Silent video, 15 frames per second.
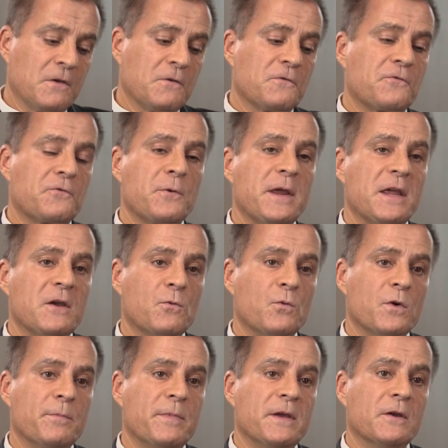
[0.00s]
3
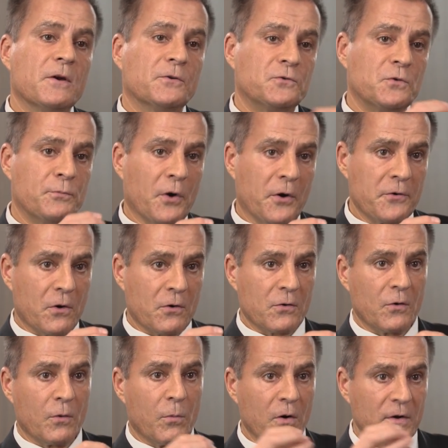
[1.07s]
would be a superior
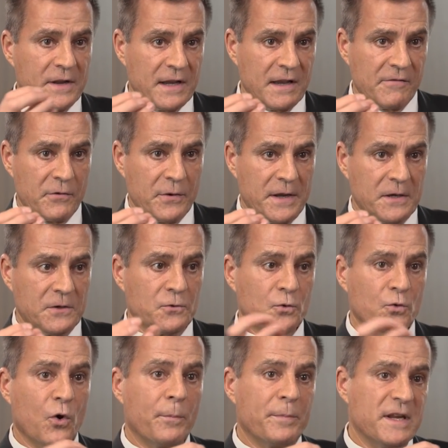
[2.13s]
global delivery to
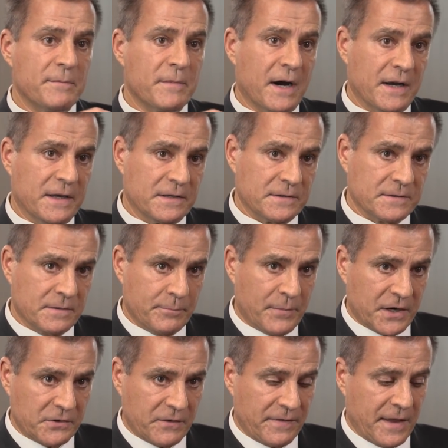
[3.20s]
go optimize
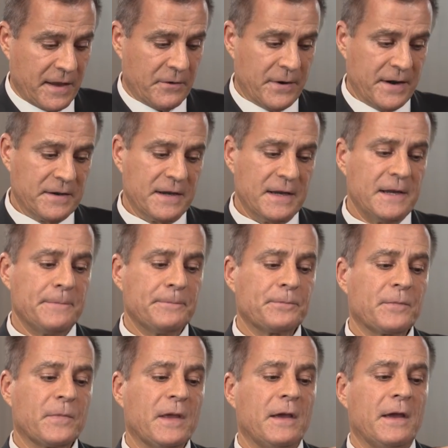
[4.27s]
part of their R&D.
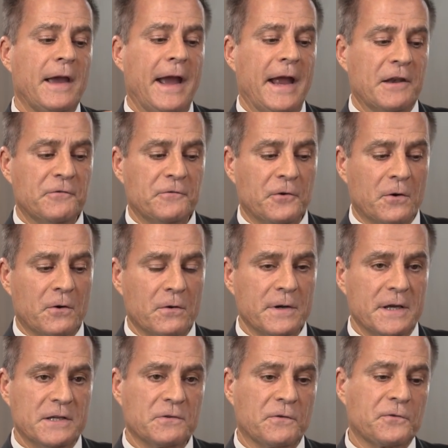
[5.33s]
And 4
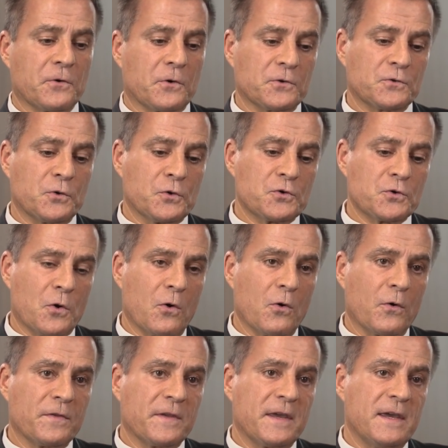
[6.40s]
is, of course, control
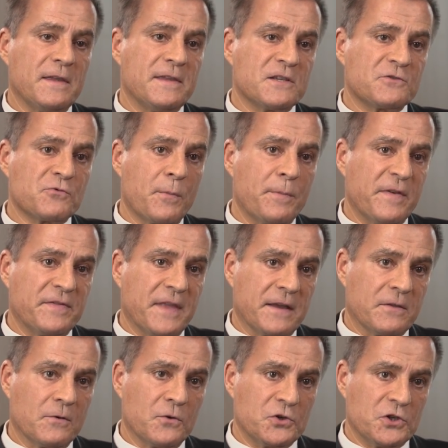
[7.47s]
on key disruptive
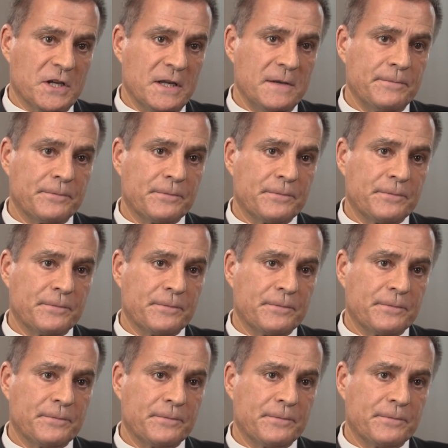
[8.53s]
technology,